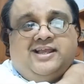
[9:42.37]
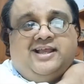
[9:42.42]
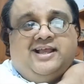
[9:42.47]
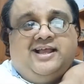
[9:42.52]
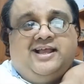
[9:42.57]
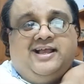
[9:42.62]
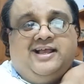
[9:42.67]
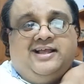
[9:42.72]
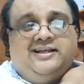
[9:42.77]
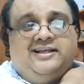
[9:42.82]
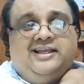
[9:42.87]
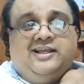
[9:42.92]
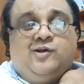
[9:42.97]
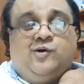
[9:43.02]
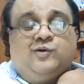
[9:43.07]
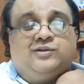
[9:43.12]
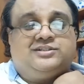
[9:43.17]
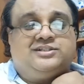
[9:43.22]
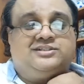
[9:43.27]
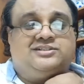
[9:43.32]
and he
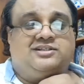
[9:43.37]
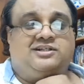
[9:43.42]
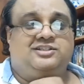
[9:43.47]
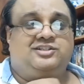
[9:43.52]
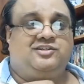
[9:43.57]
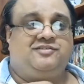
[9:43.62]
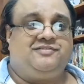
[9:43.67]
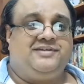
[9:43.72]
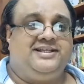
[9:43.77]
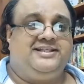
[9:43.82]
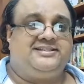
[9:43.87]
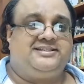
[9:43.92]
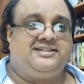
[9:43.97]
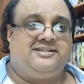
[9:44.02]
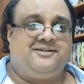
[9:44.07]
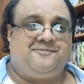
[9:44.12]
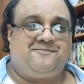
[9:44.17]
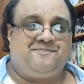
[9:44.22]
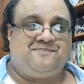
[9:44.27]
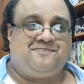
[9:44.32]
goes in search of Lisa,